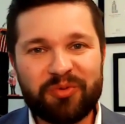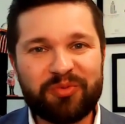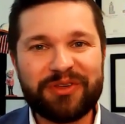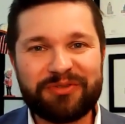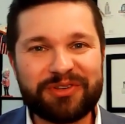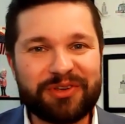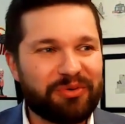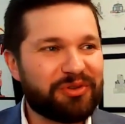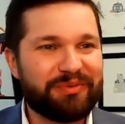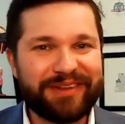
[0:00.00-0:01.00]
when we used to go
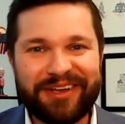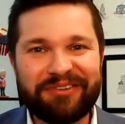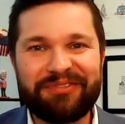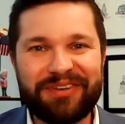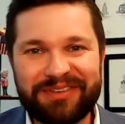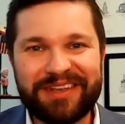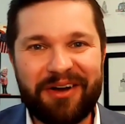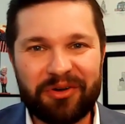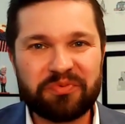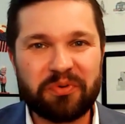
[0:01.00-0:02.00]
spend like
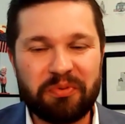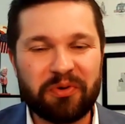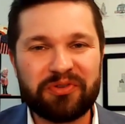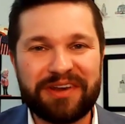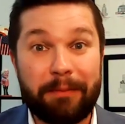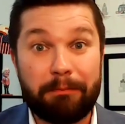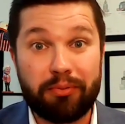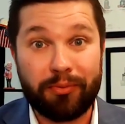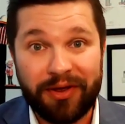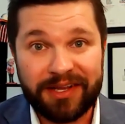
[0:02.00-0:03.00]
$50 per person at
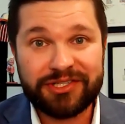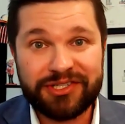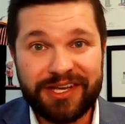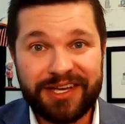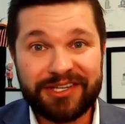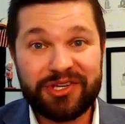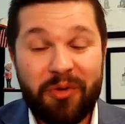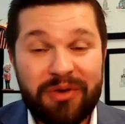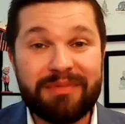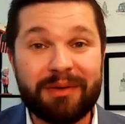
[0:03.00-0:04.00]
brunch? Do
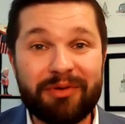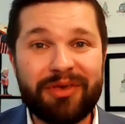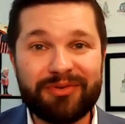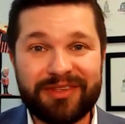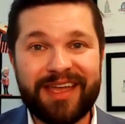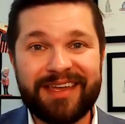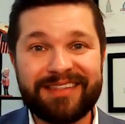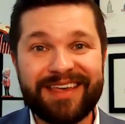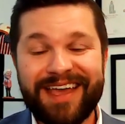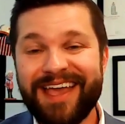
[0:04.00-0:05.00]
y'all remember those
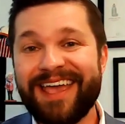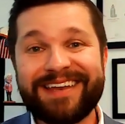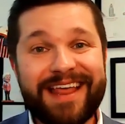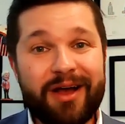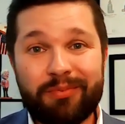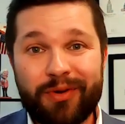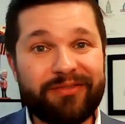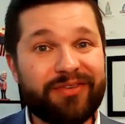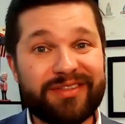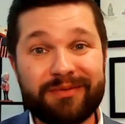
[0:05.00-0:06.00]
days? And now
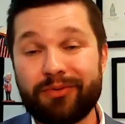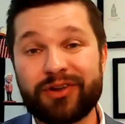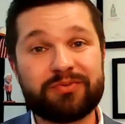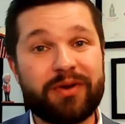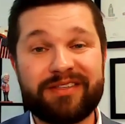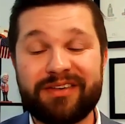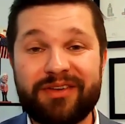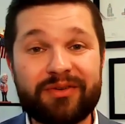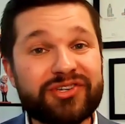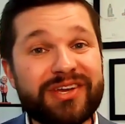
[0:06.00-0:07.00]
breakfast and brunch
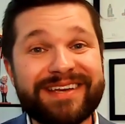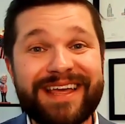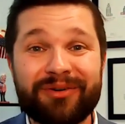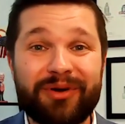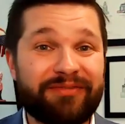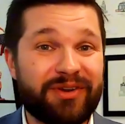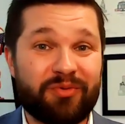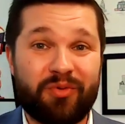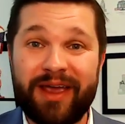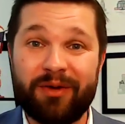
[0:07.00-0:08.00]
places, they're shutting down left
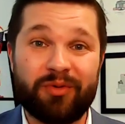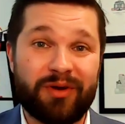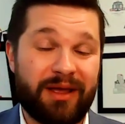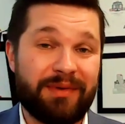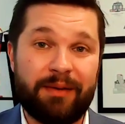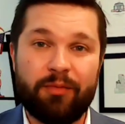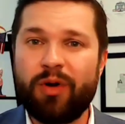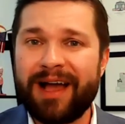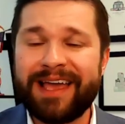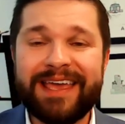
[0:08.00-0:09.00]
and right where I'm at.
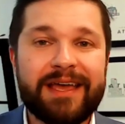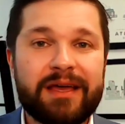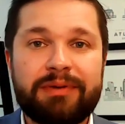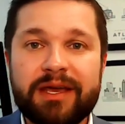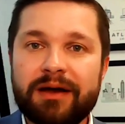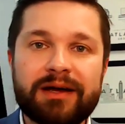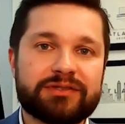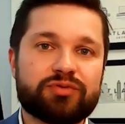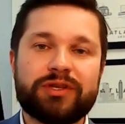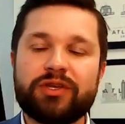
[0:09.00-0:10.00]
Why?
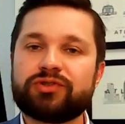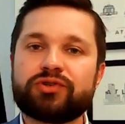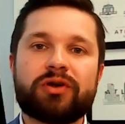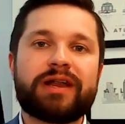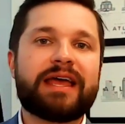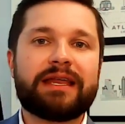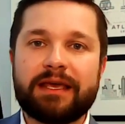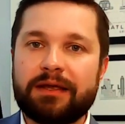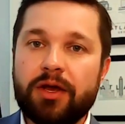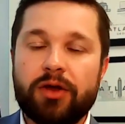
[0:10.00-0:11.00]
Because when you start
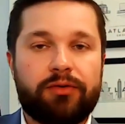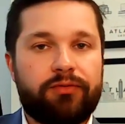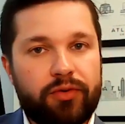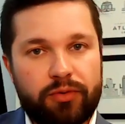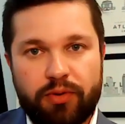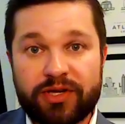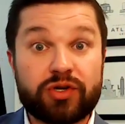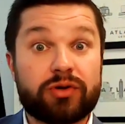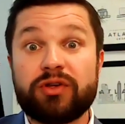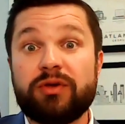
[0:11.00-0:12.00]
adding in food
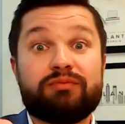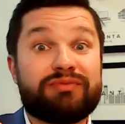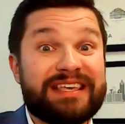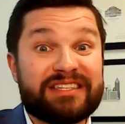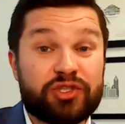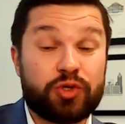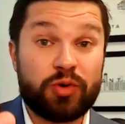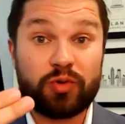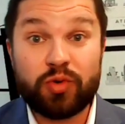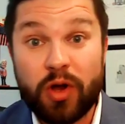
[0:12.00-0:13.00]
pressure, you get
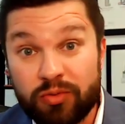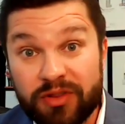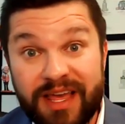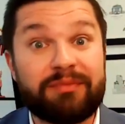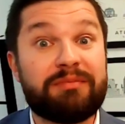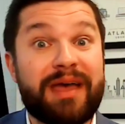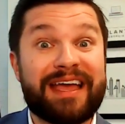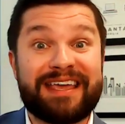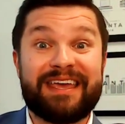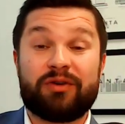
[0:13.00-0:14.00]
student loans coming
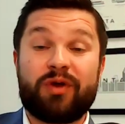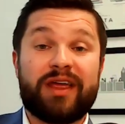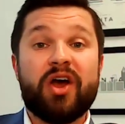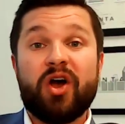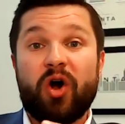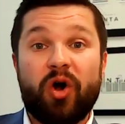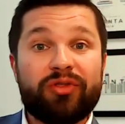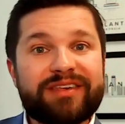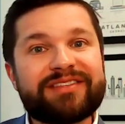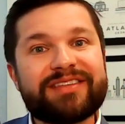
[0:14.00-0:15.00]
back in, right? All
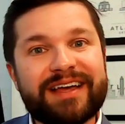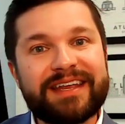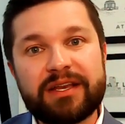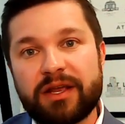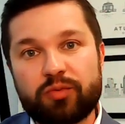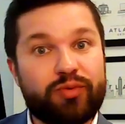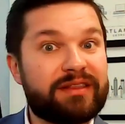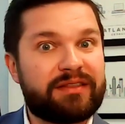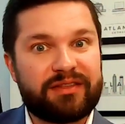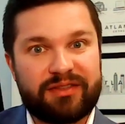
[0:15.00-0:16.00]
of a sudden, the
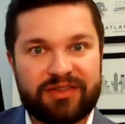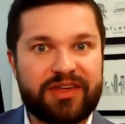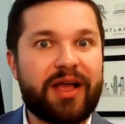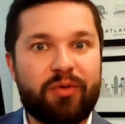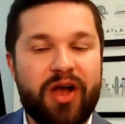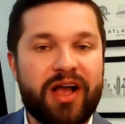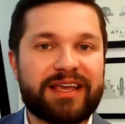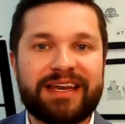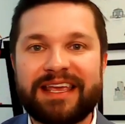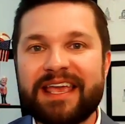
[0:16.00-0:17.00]
rent's
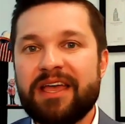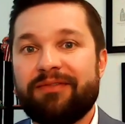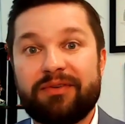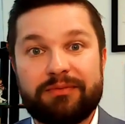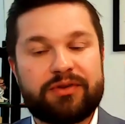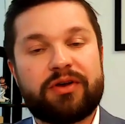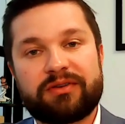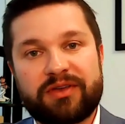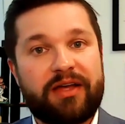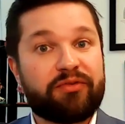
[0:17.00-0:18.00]
skyrocketing.
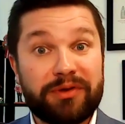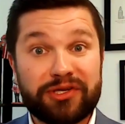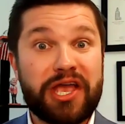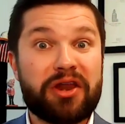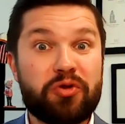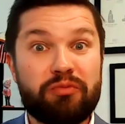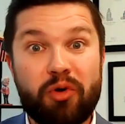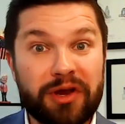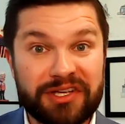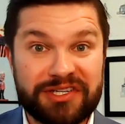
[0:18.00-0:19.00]
God forbid you got a new
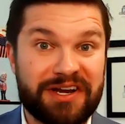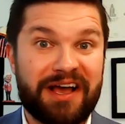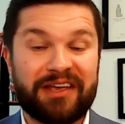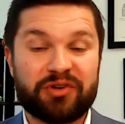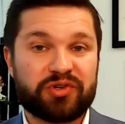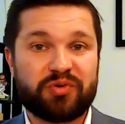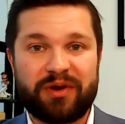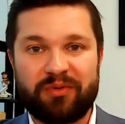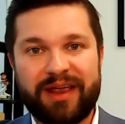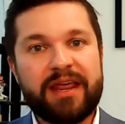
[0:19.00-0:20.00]
mortgage at a high interest
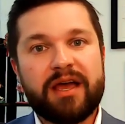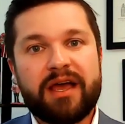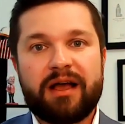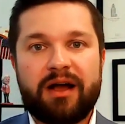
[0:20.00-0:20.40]
rate, right?